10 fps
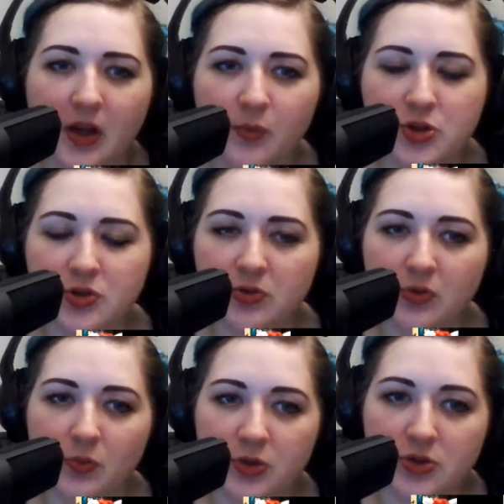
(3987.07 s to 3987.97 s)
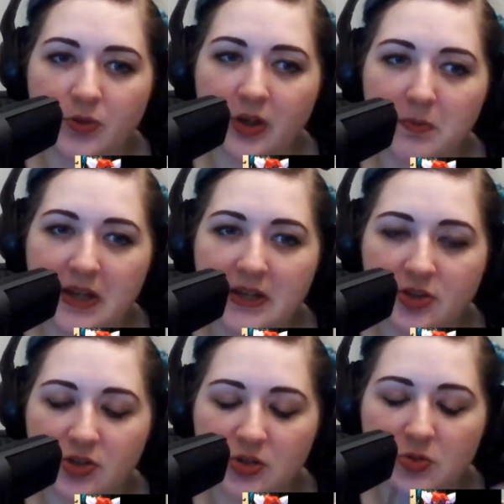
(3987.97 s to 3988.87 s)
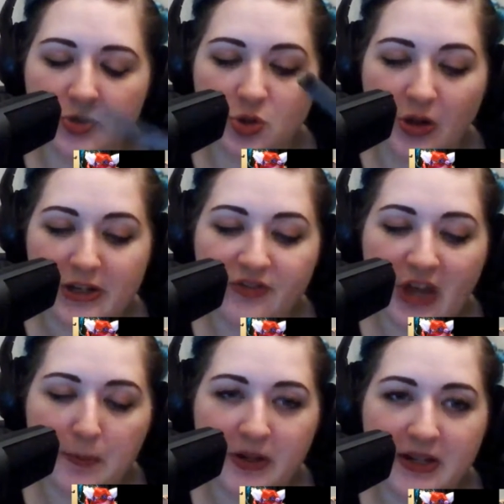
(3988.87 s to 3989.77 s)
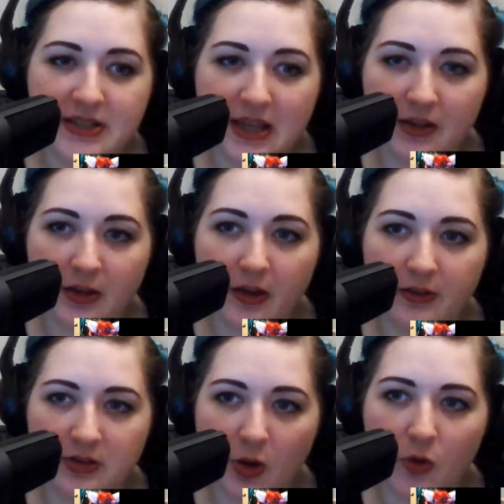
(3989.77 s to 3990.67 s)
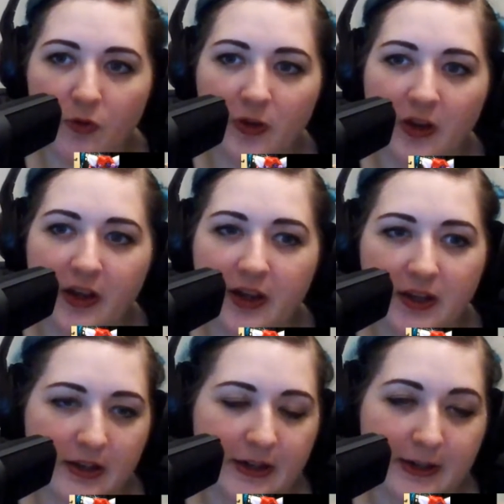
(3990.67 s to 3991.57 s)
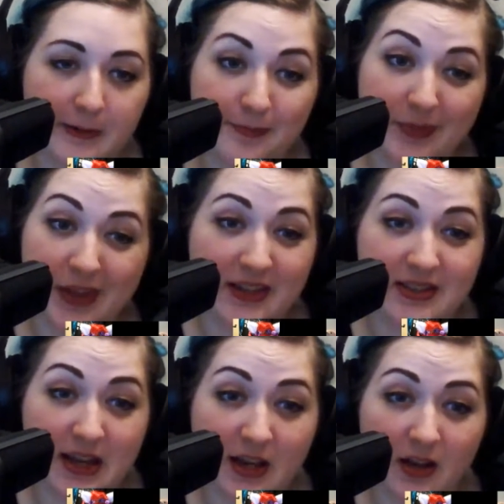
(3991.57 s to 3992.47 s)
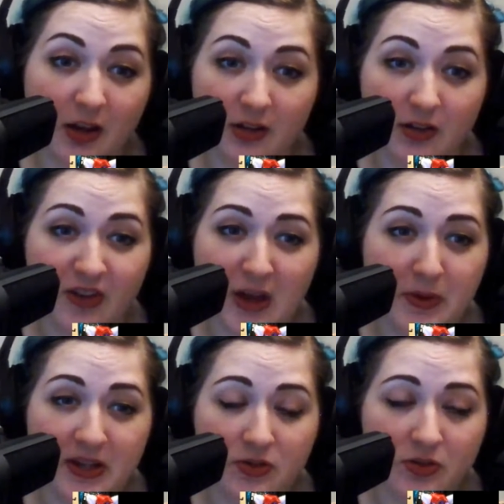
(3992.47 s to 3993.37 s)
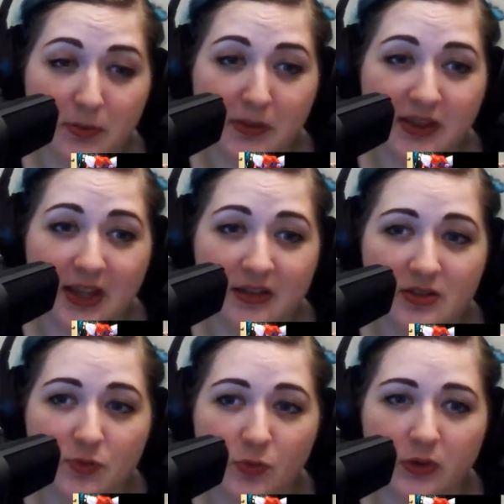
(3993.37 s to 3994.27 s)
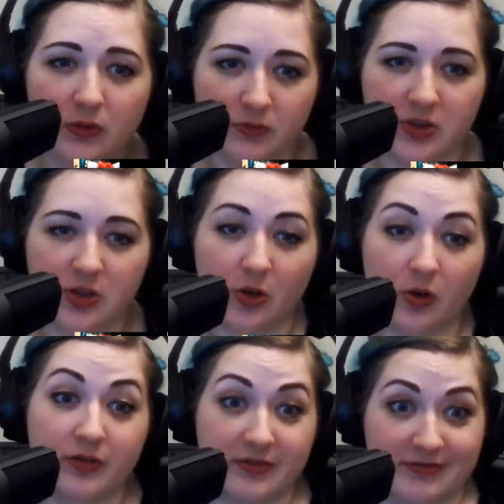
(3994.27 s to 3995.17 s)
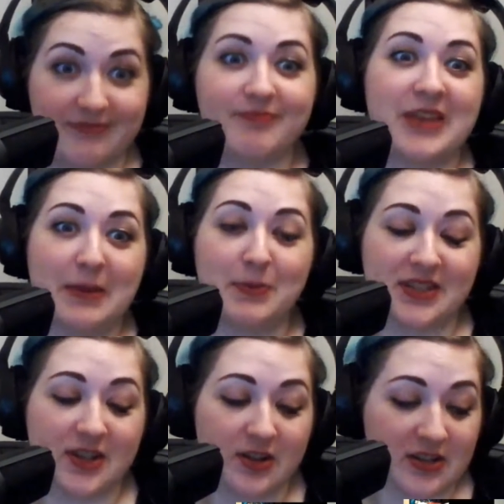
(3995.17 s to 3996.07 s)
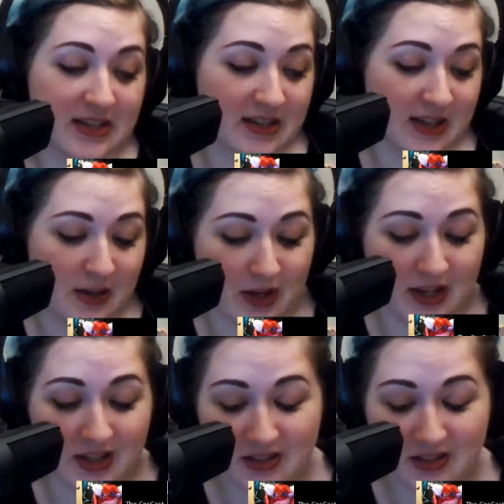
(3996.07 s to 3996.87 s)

would you recommend to use stretch fabrics and not go for like say cotton fabrics or something that will, you know, keep you sucked in anyway?